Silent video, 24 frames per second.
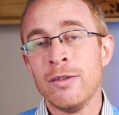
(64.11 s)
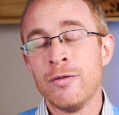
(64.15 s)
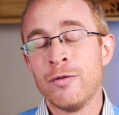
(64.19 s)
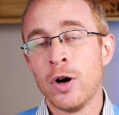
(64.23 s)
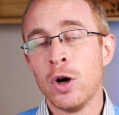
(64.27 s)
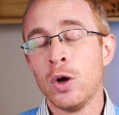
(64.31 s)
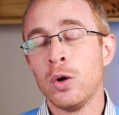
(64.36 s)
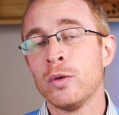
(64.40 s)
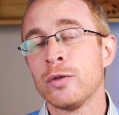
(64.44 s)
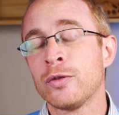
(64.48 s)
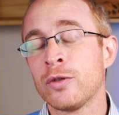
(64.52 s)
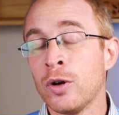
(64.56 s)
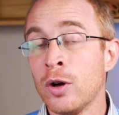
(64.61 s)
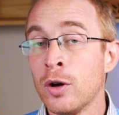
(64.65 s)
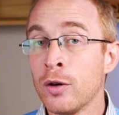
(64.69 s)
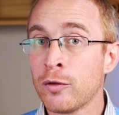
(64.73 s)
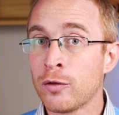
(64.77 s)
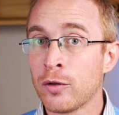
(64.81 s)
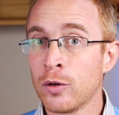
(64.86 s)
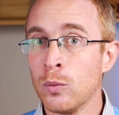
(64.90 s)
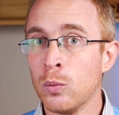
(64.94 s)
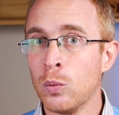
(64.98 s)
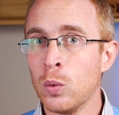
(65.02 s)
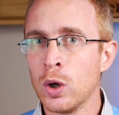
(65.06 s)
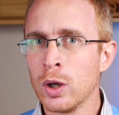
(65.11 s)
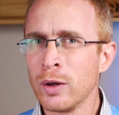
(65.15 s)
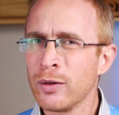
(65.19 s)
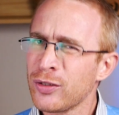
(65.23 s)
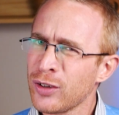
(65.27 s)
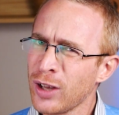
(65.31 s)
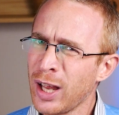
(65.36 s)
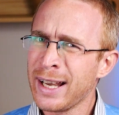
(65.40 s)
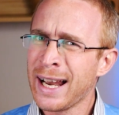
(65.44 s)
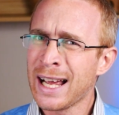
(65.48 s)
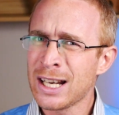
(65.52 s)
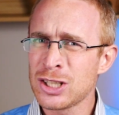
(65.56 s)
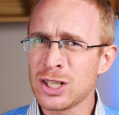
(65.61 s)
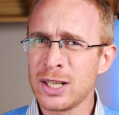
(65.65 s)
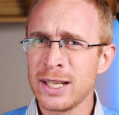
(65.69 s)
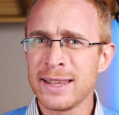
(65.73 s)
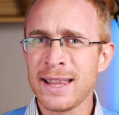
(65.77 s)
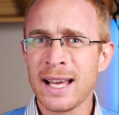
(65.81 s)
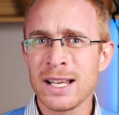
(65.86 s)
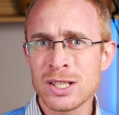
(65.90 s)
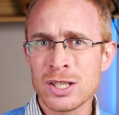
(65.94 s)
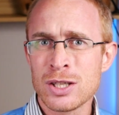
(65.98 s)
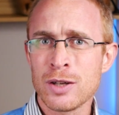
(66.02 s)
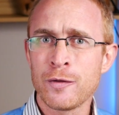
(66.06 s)
evolved from wolves. And
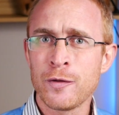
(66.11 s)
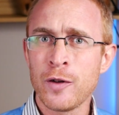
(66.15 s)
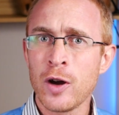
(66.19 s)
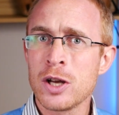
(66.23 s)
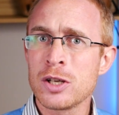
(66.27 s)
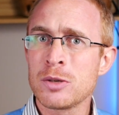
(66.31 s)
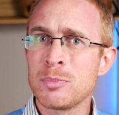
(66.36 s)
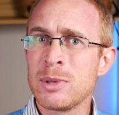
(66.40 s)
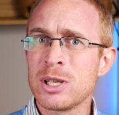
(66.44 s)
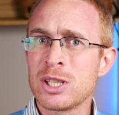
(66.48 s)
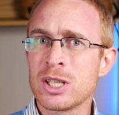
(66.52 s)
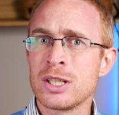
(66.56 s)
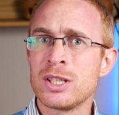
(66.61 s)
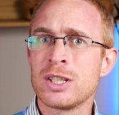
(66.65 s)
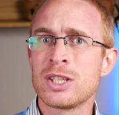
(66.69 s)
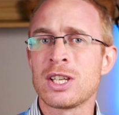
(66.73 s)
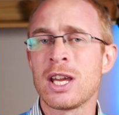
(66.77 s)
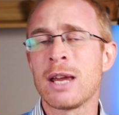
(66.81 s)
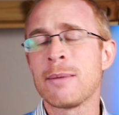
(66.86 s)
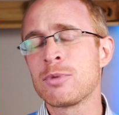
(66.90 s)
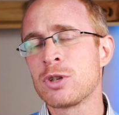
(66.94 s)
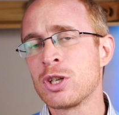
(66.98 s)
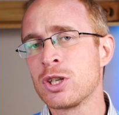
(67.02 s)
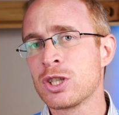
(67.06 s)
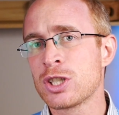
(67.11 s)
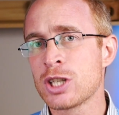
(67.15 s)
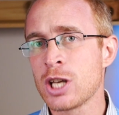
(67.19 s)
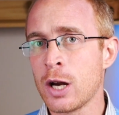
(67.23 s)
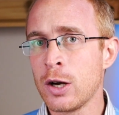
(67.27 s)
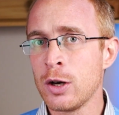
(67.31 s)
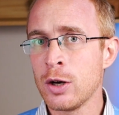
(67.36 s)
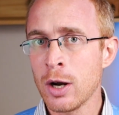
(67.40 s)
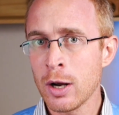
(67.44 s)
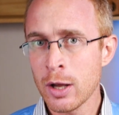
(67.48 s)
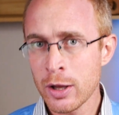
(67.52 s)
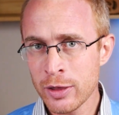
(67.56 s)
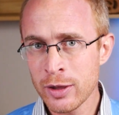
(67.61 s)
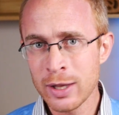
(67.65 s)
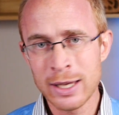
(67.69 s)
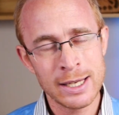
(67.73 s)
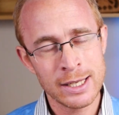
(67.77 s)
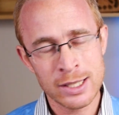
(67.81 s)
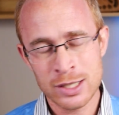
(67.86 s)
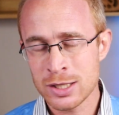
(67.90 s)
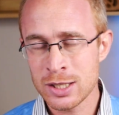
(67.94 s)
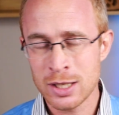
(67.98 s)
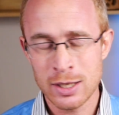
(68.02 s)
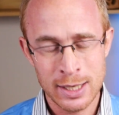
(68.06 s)
actually, that's the first misconception. So
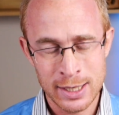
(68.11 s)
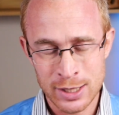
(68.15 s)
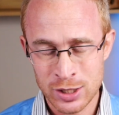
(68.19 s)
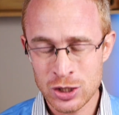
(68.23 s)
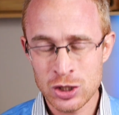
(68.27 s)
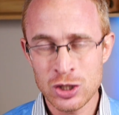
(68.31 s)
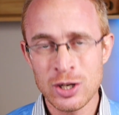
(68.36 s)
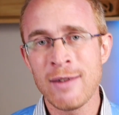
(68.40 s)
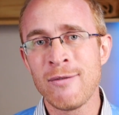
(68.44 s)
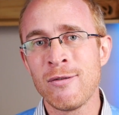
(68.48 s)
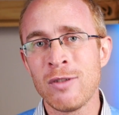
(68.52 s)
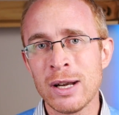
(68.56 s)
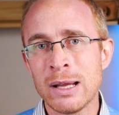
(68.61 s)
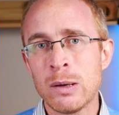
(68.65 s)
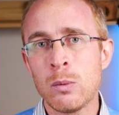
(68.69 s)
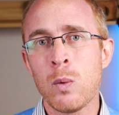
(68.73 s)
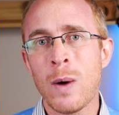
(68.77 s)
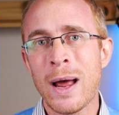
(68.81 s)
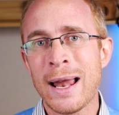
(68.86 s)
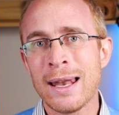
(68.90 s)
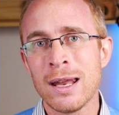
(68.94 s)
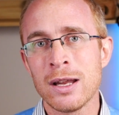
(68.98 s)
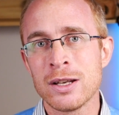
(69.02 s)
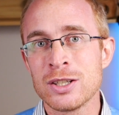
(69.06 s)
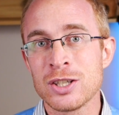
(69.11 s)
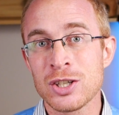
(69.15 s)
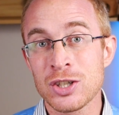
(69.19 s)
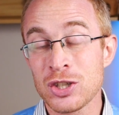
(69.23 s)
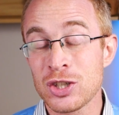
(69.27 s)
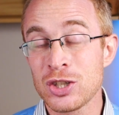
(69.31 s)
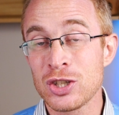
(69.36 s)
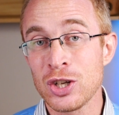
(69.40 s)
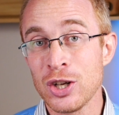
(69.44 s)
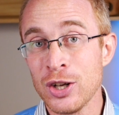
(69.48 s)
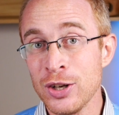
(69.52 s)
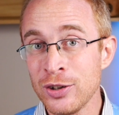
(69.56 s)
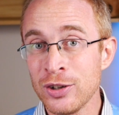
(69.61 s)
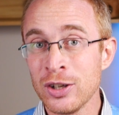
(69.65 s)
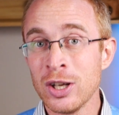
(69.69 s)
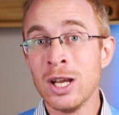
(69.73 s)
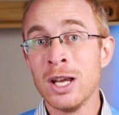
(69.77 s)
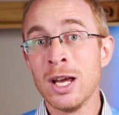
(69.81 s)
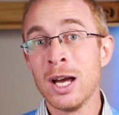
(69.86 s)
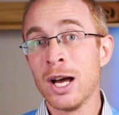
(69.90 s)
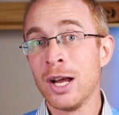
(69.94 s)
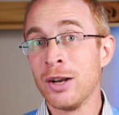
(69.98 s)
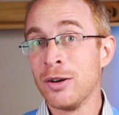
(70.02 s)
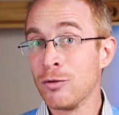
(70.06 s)
it's generally well understood
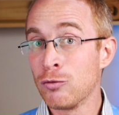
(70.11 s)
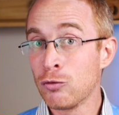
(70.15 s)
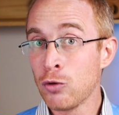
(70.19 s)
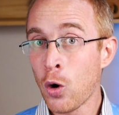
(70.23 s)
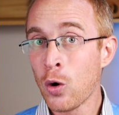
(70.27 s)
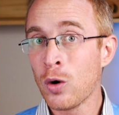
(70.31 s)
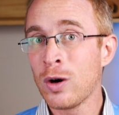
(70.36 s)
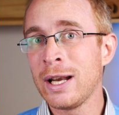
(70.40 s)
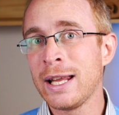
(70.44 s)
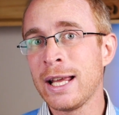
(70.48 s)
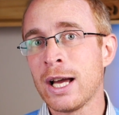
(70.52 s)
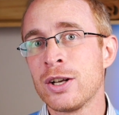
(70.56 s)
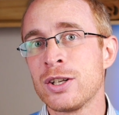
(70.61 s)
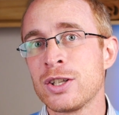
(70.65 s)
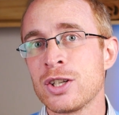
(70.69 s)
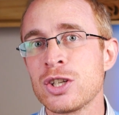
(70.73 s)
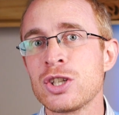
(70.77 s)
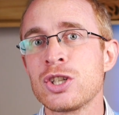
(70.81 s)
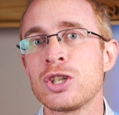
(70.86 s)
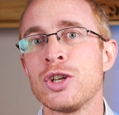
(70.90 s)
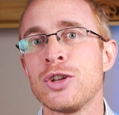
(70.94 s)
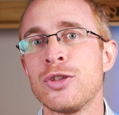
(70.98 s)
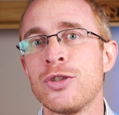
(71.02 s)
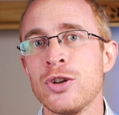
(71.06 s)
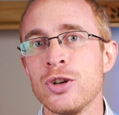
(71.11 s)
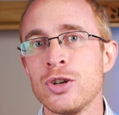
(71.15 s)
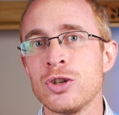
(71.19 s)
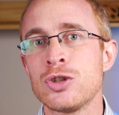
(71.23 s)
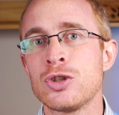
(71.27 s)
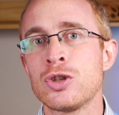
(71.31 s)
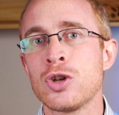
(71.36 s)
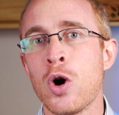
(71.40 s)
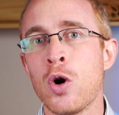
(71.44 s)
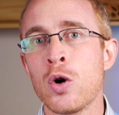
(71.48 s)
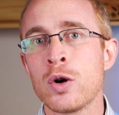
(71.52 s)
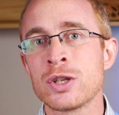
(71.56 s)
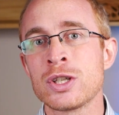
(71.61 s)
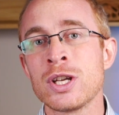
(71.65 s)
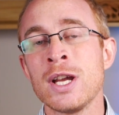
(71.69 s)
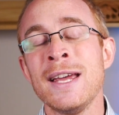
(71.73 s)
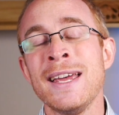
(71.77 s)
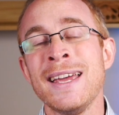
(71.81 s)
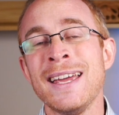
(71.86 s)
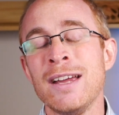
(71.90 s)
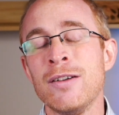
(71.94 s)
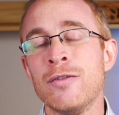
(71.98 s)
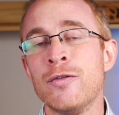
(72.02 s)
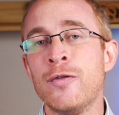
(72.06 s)
and wrongly understood that dogs
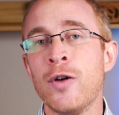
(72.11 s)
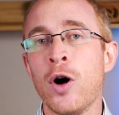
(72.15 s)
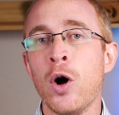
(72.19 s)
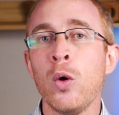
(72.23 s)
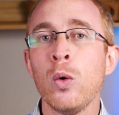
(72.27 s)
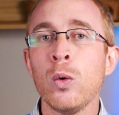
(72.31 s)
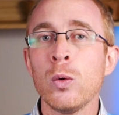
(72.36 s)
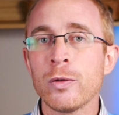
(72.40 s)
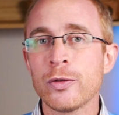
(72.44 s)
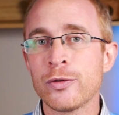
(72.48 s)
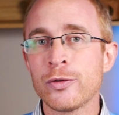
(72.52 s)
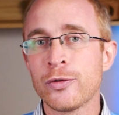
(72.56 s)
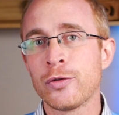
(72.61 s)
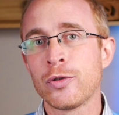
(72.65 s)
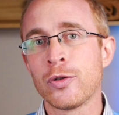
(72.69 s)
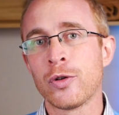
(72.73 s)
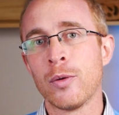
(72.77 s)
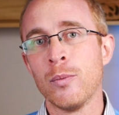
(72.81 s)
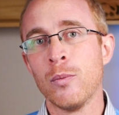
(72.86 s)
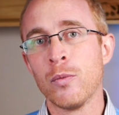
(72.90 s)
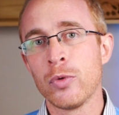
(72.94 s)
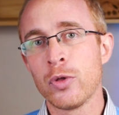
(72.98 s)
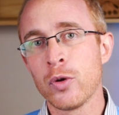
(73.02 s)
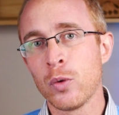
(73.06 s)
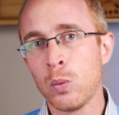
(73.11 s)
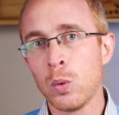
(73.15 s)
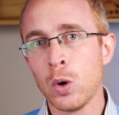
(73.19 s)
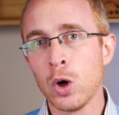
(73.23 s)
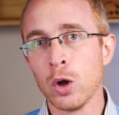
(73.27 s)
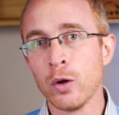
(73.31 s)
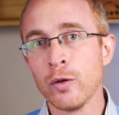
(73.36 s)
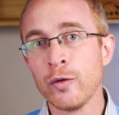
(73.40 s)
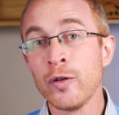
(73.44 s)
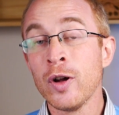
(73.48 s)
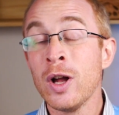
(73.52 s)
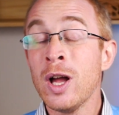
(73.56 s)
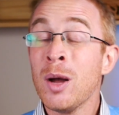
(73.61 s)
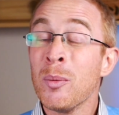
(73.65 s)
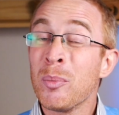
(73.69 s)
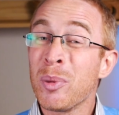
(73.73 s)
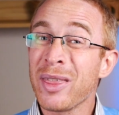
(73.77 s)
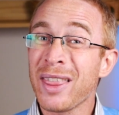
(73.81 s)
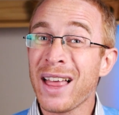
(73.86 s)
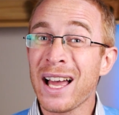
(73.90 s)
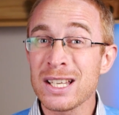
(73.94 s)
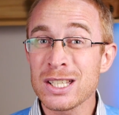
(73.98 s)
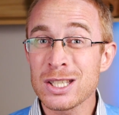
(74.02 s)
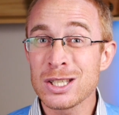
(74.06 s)
evolved from the wolf,
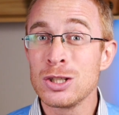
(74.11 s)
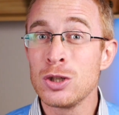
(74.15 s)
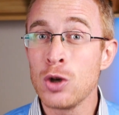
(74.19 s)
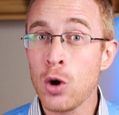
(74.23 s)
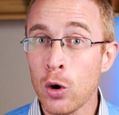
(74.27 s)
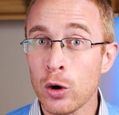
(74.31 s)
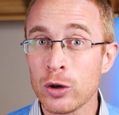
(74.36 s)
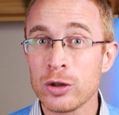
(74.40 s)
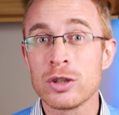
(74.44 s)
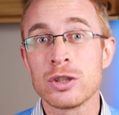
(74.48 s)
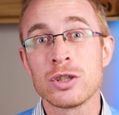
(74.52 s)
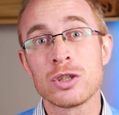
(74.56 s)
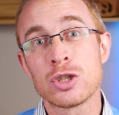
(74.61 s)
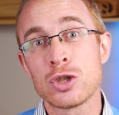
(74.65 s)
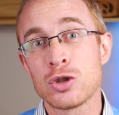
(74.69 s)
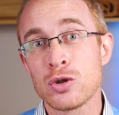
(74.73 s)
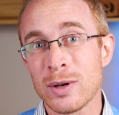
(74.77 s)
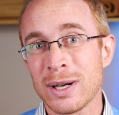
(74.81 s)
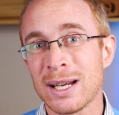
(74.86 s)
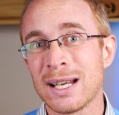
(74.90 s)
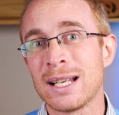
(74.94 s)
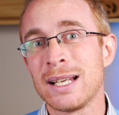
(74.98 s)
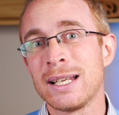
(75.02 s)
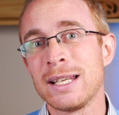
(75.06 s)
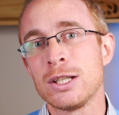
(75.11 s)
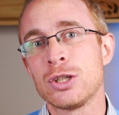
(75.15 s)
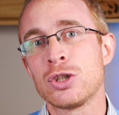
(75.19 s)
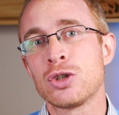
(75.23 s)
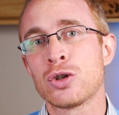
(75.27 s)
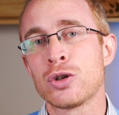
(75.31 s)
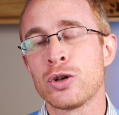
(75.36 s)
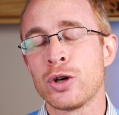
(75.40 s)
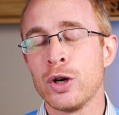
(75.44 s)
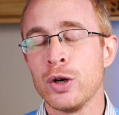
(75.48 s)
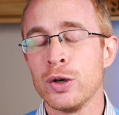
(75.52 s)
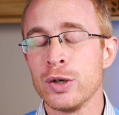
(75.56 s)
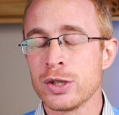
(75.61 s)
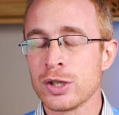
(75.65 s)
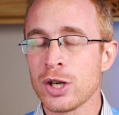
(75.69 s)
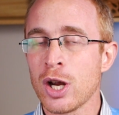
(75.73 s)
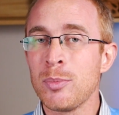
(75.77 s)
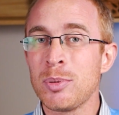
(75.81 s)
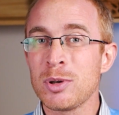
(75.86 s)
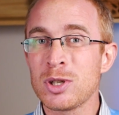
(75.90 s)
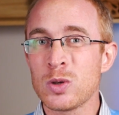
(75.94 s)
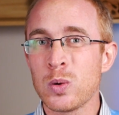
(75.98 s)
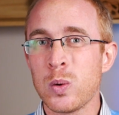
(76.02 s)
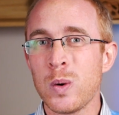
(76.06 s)
but that's not strictly true.
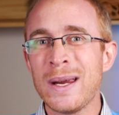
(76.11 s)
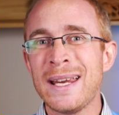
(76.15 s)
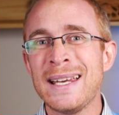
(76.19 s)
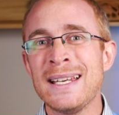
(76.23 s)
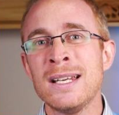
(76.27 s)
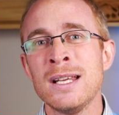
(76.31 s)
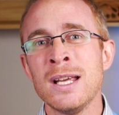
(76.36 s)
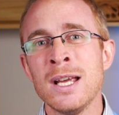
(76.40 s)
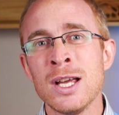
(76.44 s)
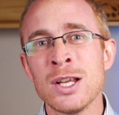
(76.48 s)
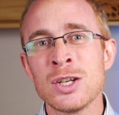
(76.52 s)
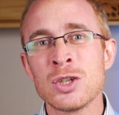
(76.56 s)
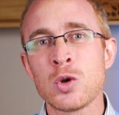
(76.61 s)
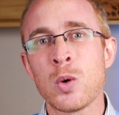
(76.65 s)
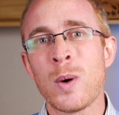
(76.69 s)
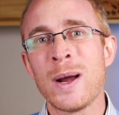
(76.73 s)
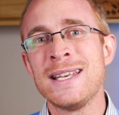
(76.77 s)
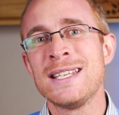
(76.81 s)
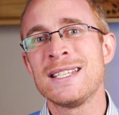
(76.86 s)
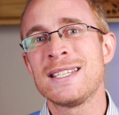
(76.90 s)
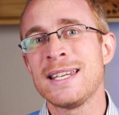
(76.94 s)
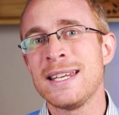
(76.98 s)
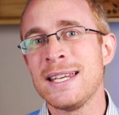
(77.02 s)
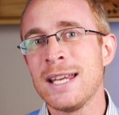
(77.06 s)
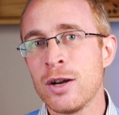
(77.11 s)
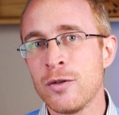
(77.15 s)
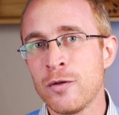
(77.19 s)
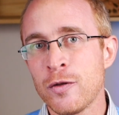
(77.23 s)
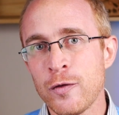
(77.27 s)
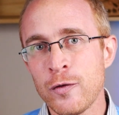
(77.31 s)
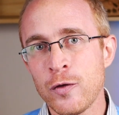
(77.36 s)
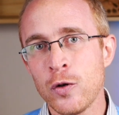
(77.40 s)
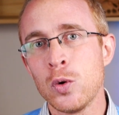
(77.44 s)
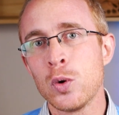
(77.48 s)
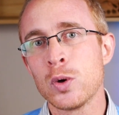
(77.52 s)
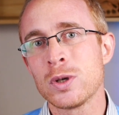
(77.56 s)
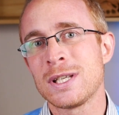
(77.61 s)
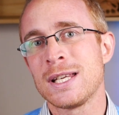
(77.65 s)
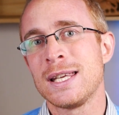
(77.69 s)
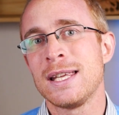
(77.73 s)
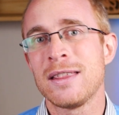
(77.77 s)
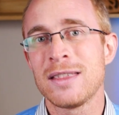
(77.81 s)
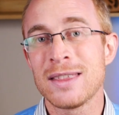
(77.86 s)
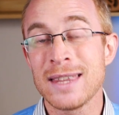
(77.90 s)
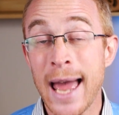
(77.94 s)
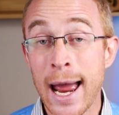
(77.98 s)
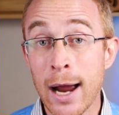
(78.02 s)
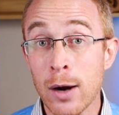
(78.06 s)
So between 20 and
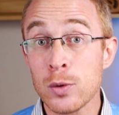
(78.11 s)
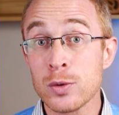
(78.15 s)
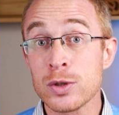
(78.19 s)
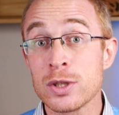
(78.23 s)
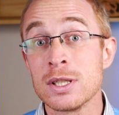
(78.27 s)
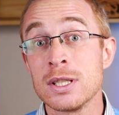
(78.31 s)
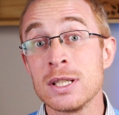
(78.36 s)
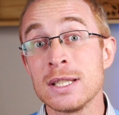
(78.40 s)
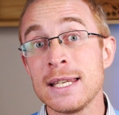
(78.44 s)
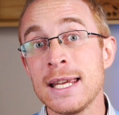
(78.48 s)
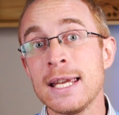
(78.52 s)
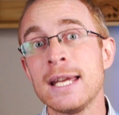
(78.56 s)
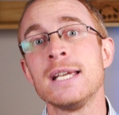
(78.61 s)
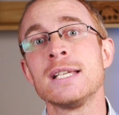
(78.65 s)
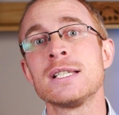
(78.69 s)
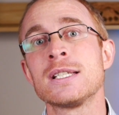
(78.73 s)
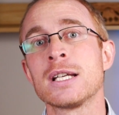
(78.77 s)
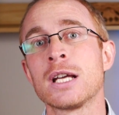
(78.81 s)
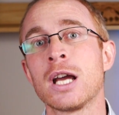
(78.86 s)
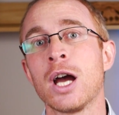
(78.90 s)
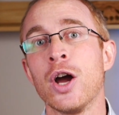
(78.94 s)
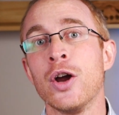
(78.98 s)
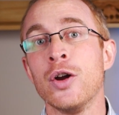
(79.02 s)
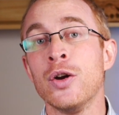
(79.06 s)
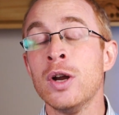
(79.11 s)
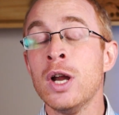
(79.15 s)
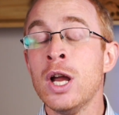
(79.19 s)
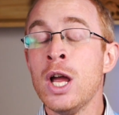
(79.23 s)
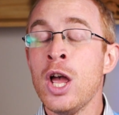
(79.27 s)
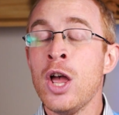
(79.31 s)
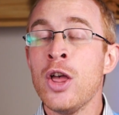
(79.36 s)
40,000 years ago,